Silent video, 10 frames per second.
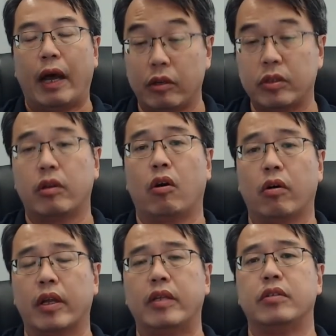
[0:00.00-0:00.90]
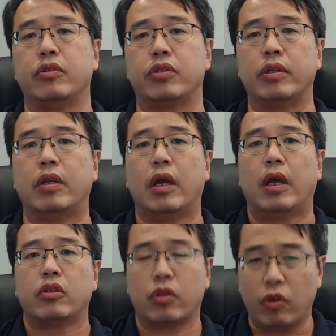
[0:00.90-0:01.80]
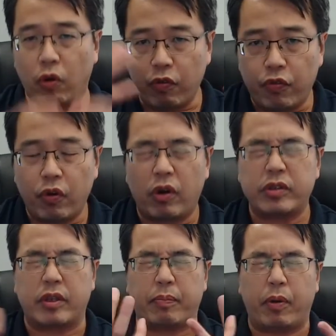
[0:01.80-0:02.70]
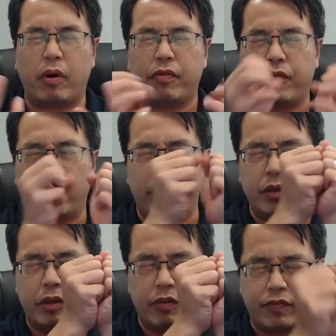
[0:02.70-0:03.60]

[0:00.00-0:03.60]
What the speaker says: outside the organization. So the overall support for